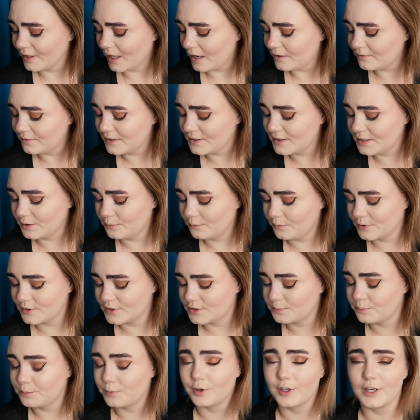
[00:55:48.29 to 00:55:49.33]
Everything
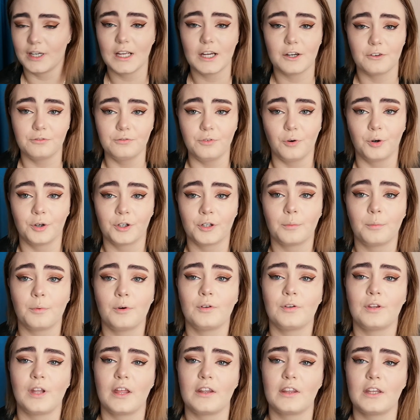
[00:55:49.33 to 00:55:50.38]
was pretty
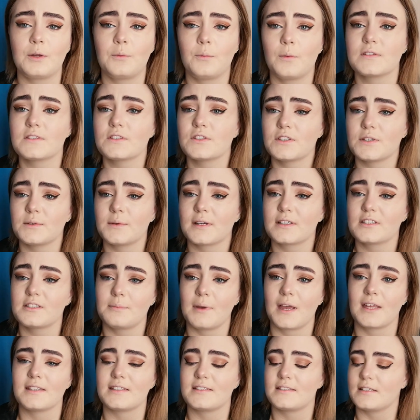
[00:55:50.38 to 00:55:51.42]
affordable. Nothing was too
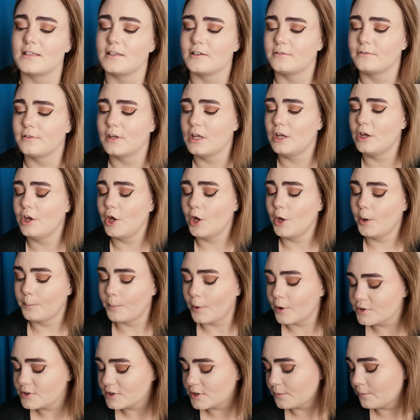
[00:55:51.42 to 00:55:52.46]
expensive.
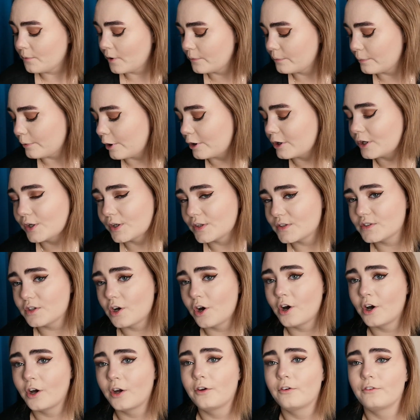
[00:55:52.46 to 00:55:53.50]
Most of my products
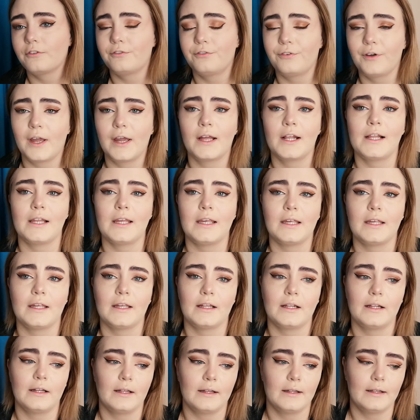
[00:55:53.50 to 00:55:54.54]
are
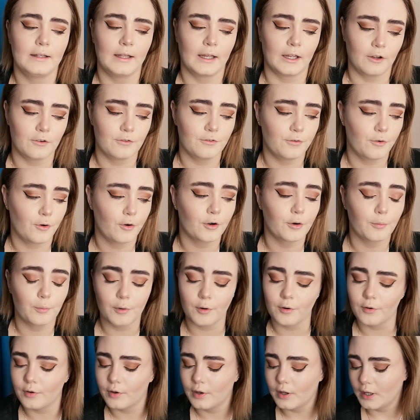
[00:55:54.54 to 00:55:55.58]
fairly like
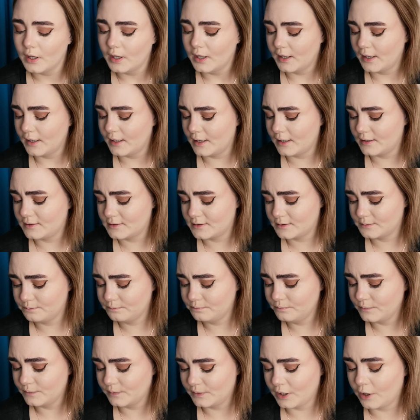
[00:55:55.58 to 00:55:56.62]
affordable. It's
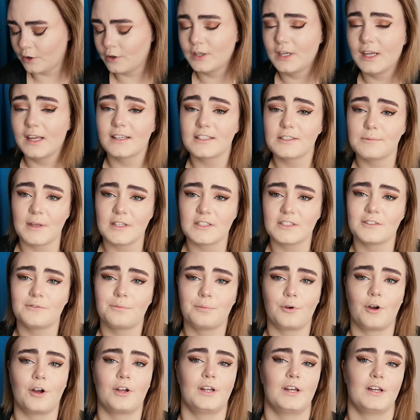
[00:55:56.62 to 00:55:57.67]
the only
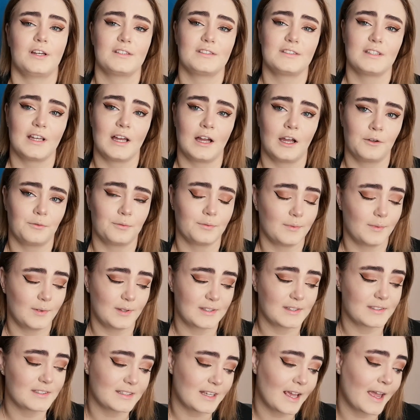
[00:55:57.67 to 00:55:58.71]
expensive products I
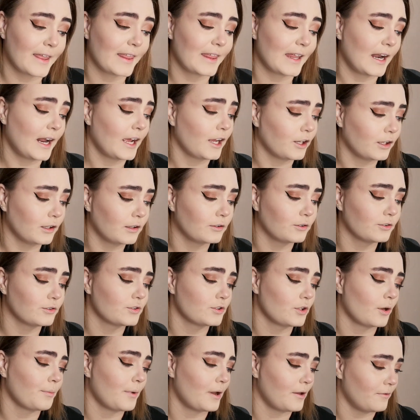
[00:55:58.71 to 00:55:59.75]
would say that I
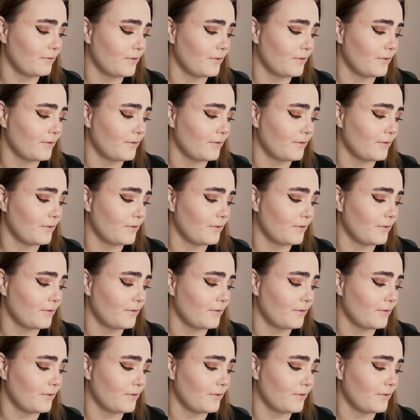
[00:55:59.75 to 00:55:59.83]
use on my